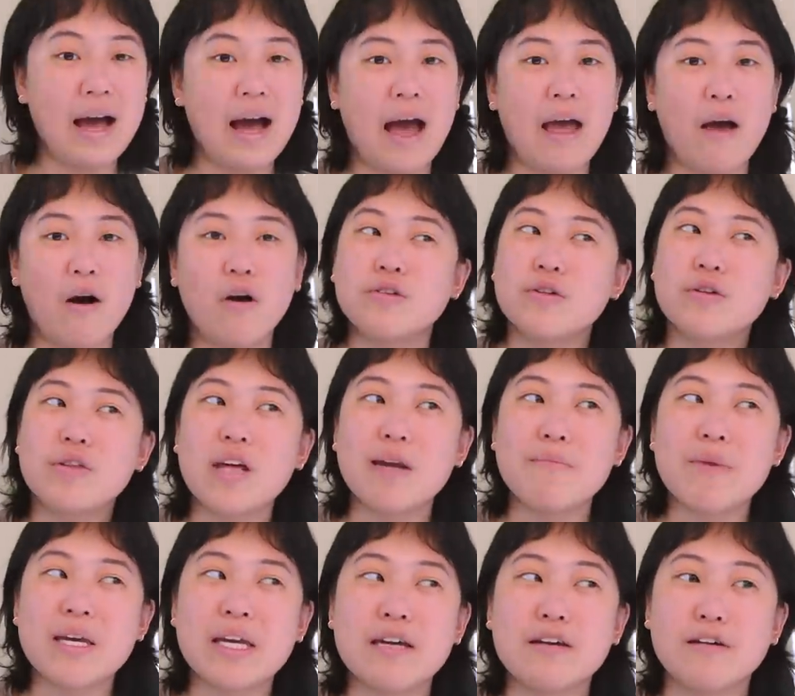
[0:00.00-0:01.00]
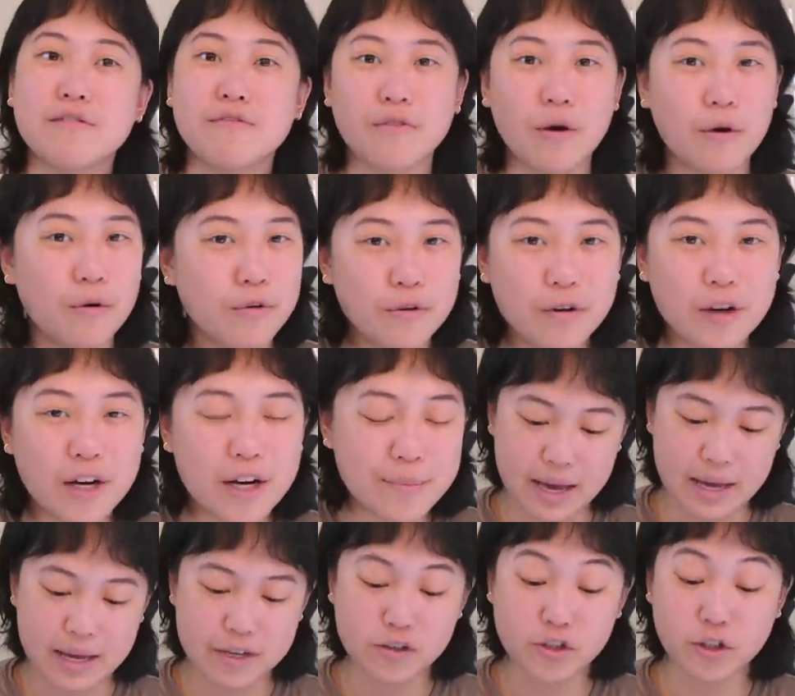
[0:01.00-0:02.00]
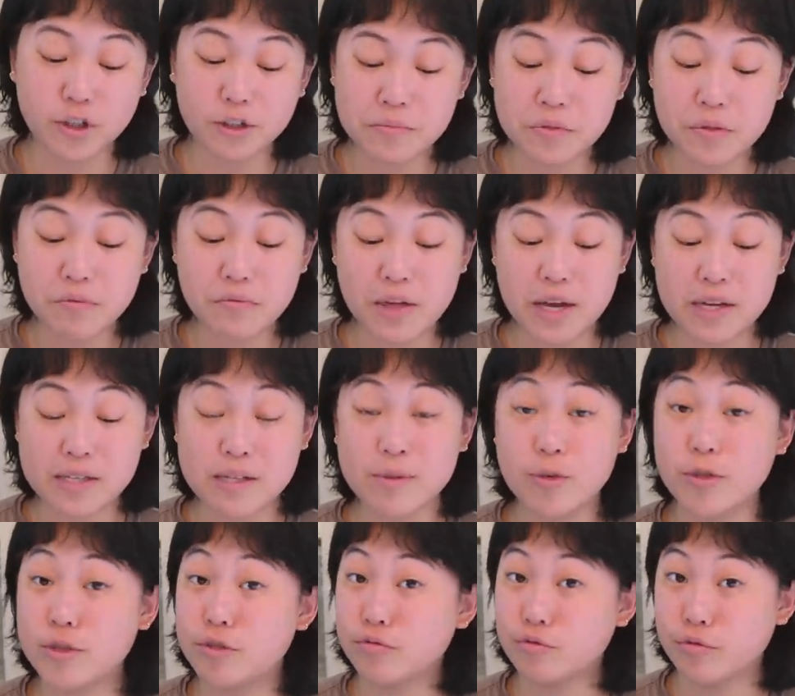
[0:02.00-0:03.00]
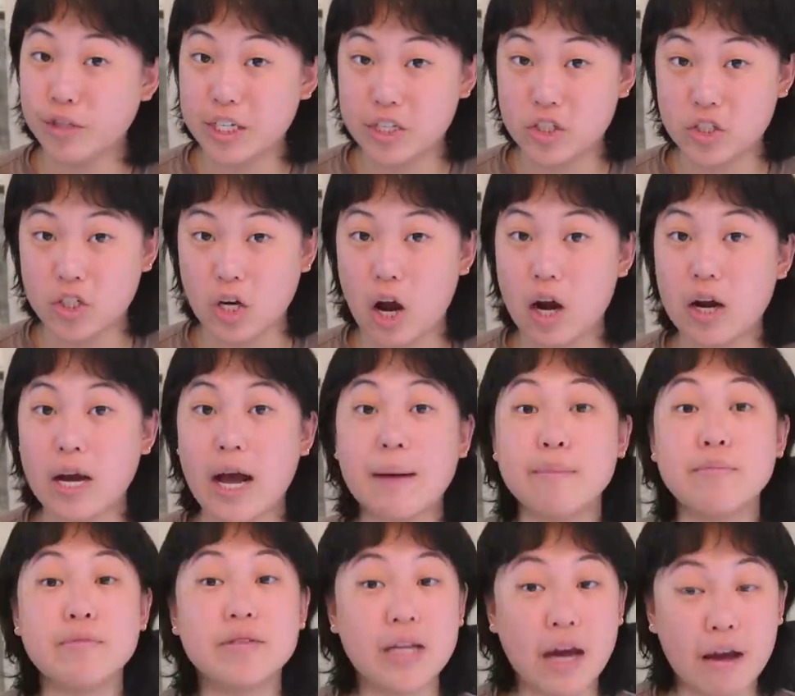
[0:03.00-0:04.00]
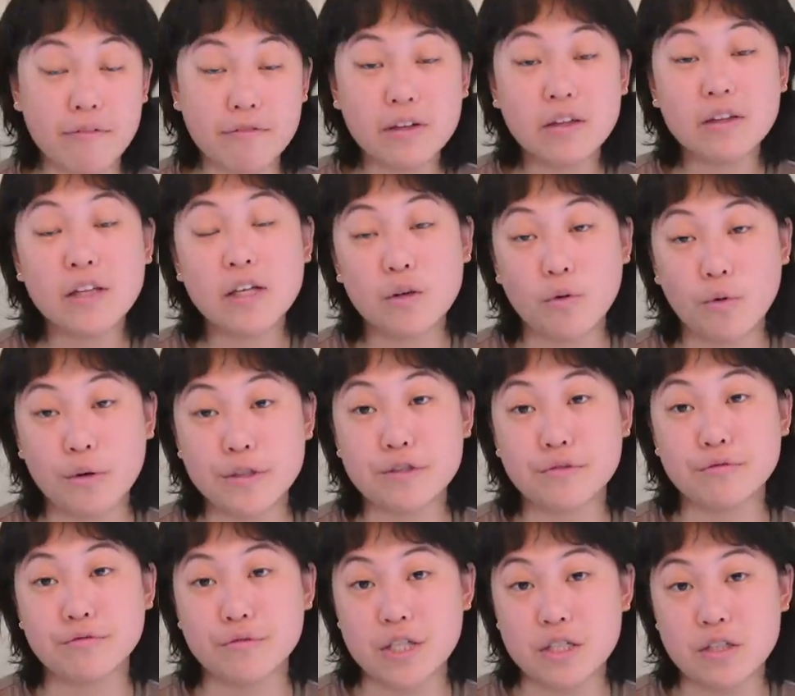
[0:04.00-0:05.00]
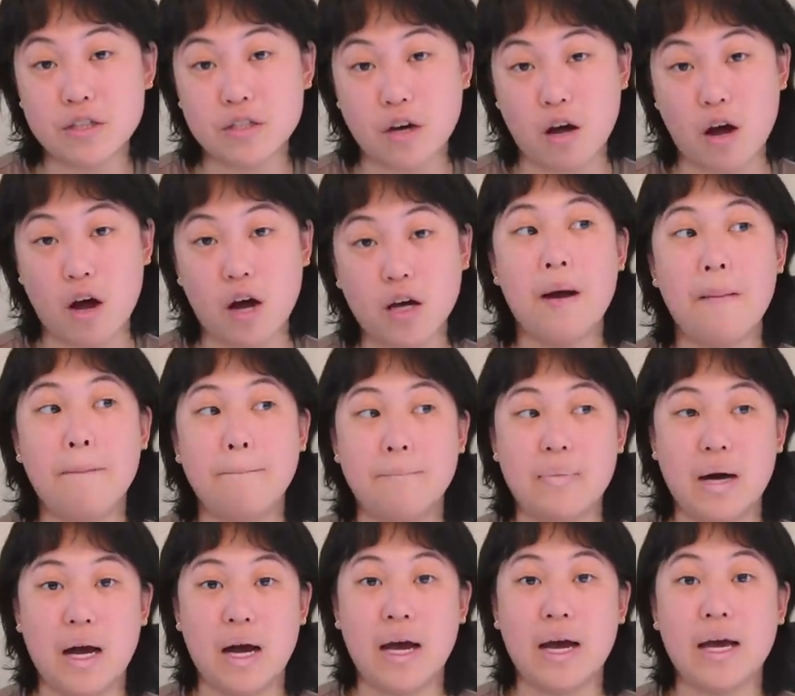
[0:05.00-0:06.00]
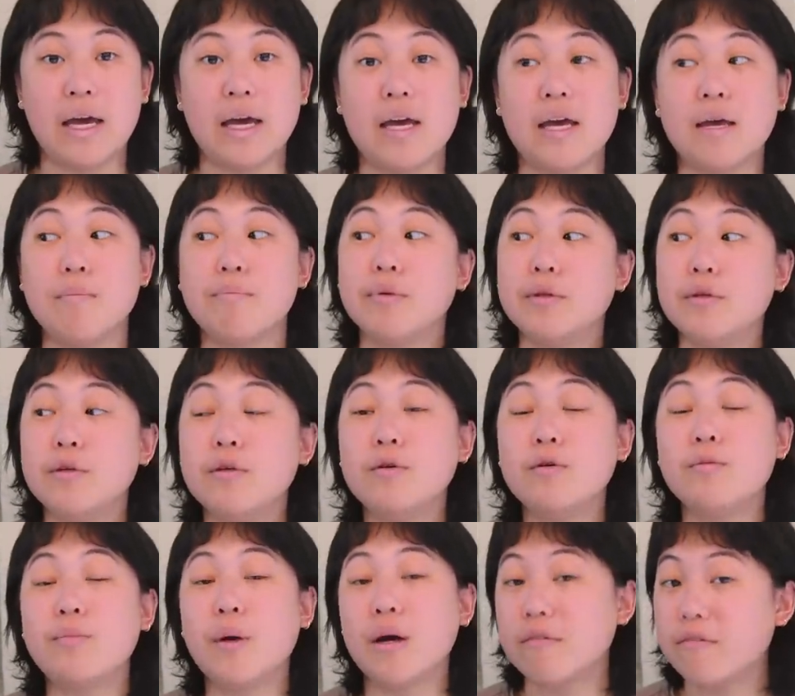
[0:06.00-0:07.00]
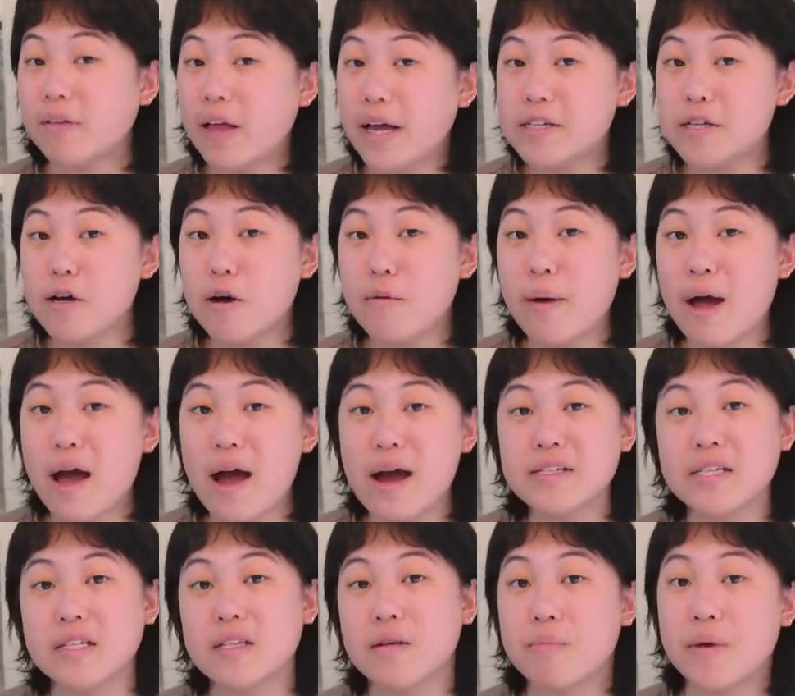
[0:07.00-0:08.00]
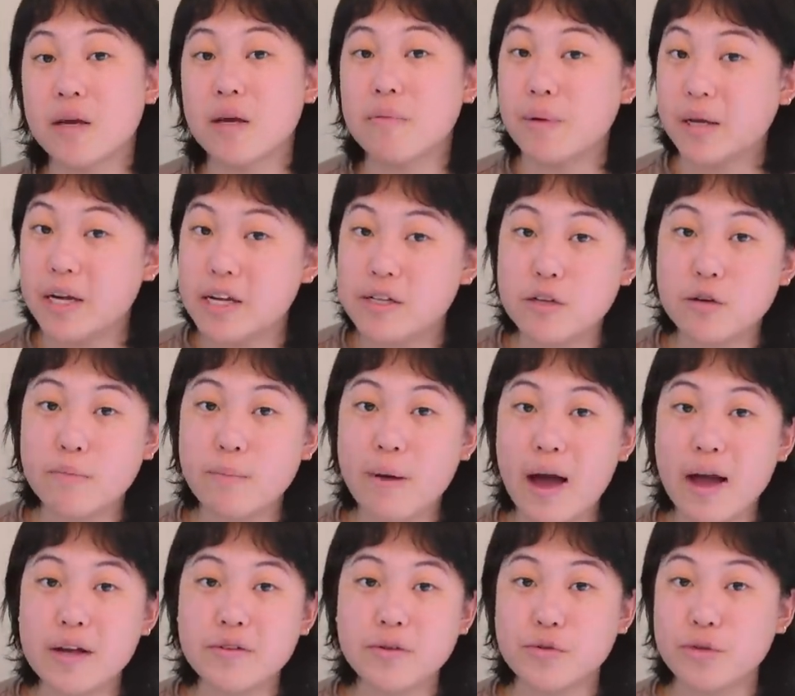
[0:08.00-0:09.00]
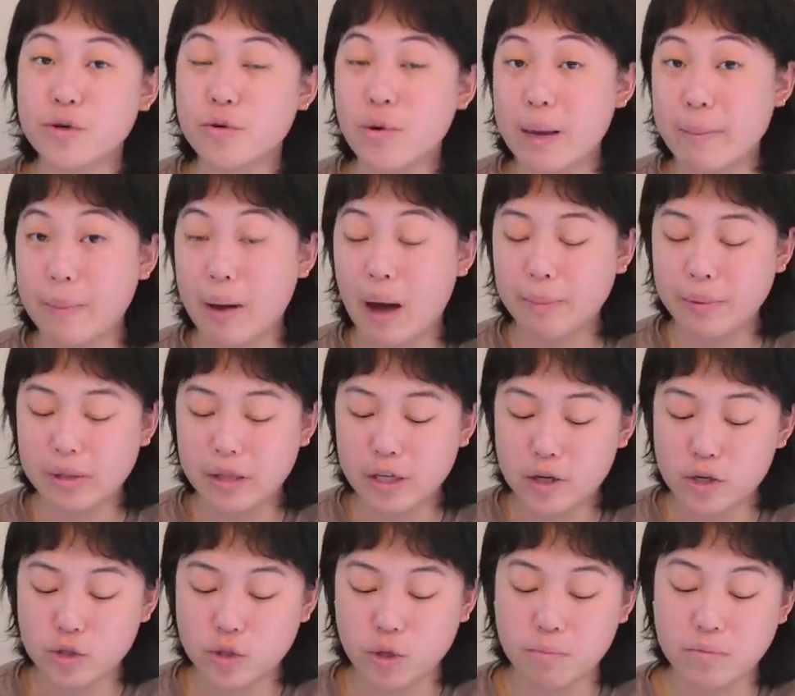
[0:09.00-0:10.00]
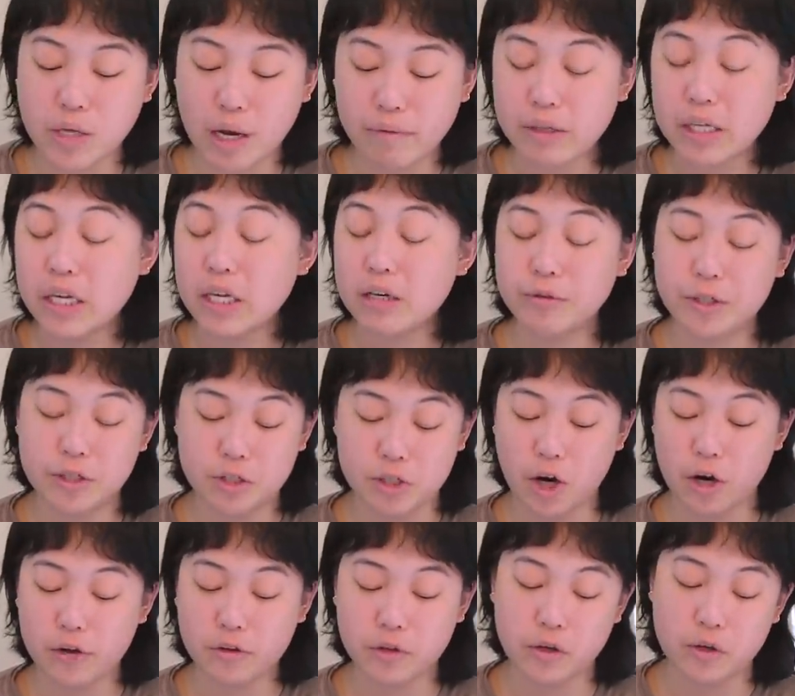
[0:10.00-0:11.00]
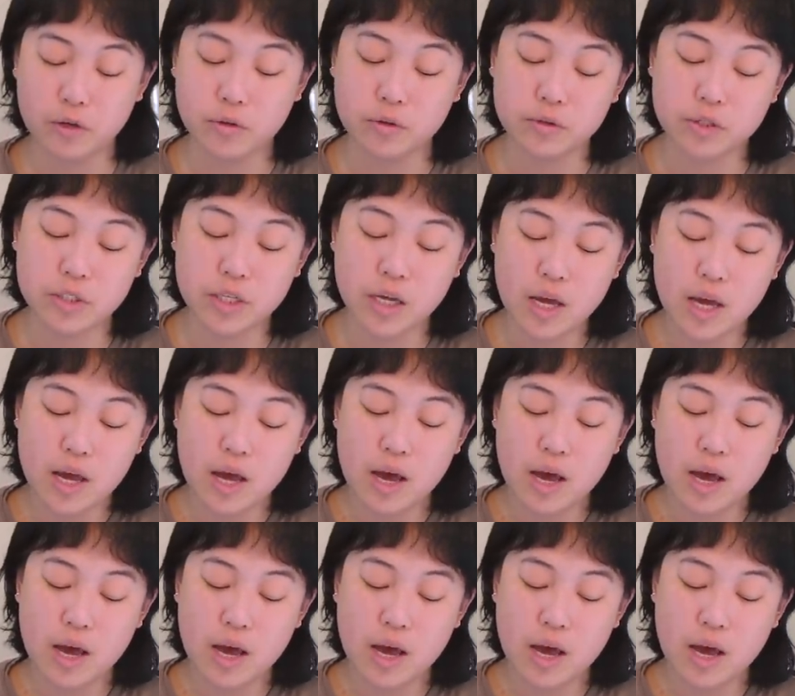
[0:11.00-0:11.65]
I also thought of making a phone grip. In terms of things I'm going to restock, I'm definitely going to restock my blue butterfly tote bags and the pink bunny tote bags. Those are quite popular, so I'm definitely gonna restock those.